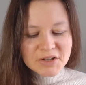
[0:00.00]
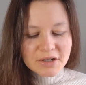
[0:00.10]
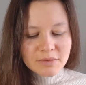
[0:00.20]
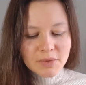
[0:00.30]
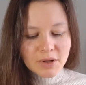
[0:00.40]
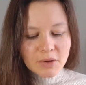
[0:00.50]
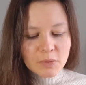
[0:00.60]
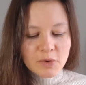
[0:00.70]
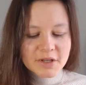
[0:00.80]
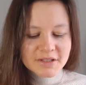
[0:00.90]
Terrible
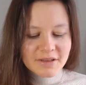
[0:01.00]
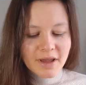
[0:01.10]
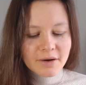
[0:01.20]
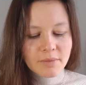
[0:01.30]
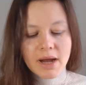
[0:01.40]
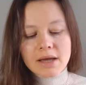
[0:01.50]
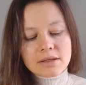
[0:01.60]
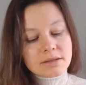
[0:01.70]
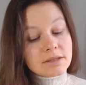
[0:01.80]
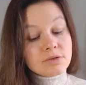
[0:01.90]
was their might
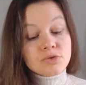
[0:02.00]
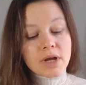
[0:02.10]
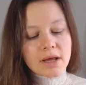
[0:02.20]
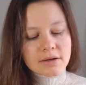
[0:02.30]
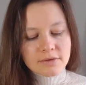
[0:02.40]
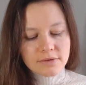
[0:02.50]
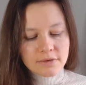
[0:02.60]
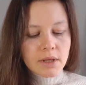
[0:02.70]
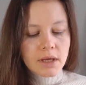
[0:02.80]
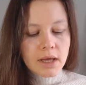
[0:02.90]
and strength,
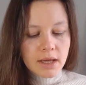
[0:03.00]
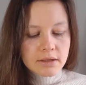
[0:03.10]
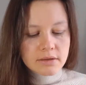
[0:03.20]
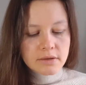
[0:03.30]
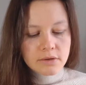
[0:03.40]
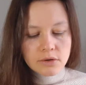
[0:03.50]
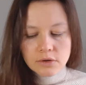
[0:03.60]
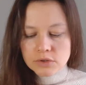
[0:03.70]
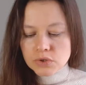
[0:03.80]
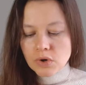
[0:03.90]
and the
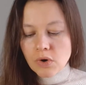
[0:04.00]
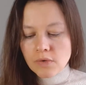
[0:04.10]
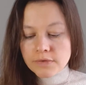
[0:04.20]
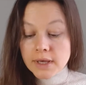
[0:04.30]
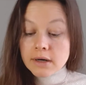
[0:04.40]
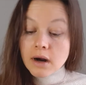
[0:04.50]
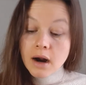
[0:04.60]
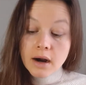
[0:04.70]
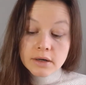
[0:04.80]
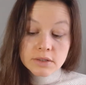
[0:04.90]
thoughts of their
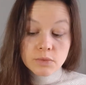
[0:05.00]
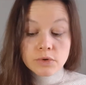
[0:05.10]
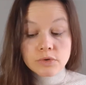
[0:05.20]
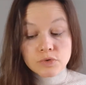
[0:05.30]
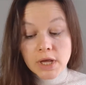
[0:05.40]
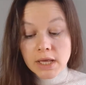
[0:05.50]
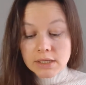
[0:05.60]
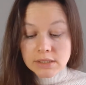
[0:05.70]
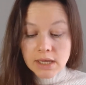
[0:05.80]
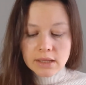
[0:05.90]
hearts were
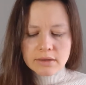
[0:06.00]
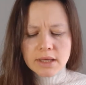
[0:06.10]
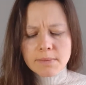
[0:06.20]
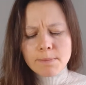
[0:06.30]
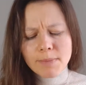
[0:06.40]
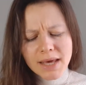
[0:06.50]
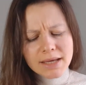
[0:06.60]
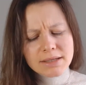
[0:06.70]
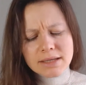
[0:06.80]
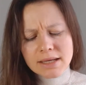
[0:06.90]
great, and they
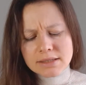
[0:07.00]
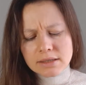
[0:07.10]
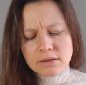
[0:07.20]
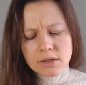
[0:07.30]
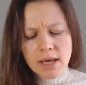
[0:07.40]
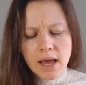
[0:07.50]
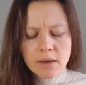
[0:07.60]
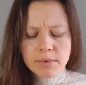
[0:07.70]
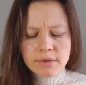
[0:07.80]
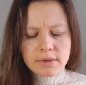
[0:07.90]
made an attack
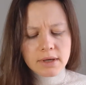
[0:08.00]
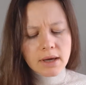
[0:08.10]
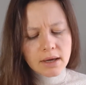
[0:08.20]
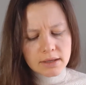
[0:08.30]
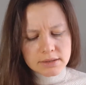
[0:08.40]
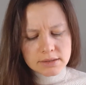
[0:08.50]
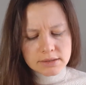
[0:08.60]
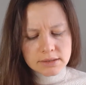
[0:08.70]
upon the gods.